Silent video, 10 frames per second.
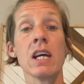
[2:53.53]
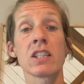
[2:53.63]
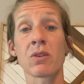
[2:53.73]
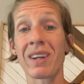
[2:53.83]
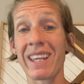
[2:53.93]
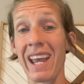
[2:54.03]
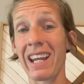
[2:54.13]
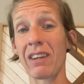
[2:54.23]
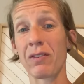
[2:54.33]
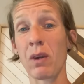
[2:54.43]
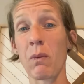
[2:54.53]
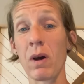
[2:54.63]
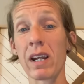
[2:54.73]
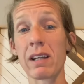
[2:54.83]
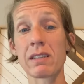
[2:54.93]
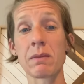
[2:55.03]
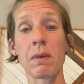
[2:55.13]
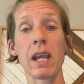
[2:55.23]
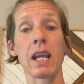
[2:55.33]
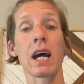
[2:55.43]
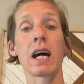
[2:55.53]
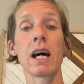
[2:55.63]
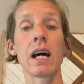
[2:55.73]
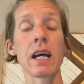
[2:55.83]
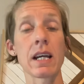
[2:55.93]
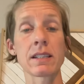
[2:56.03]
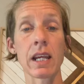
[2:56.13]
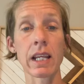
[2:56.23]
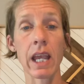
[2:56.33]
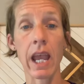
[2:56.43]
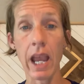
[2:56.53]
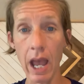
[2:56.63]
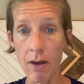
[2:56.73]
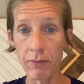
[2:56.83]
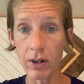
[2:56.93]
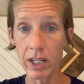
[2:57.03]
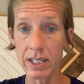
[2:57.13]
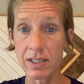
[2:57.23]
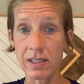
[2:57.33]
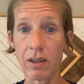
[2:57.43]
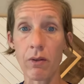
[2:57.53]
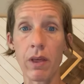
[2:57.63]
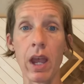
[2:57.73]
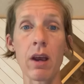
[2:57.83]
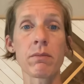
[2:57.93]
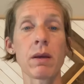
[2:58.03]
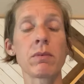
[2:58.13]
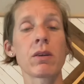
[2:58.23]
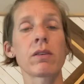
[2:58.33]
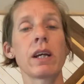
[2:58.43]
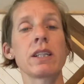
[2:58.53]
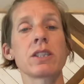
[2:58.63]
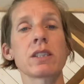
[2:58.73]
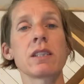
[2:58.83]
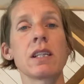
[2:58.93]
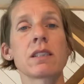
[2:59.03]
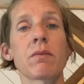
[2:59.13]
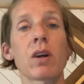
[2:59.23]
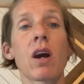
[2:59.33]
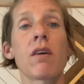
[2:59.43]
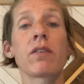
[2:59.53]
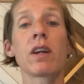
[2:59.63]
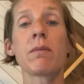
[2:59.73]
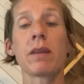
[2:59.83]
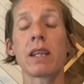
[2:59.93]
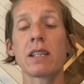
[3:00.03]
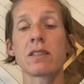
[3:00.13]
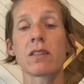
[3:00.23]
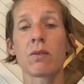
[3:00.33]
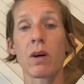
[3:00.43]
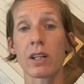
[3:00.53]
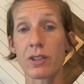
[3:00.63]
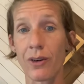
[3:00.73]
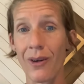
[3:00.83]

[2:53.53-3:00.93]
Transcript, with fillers: So again, if you want to make a, a, a 10K effort, it's still there. Maybe your legs just need some recovery, but they still want to turn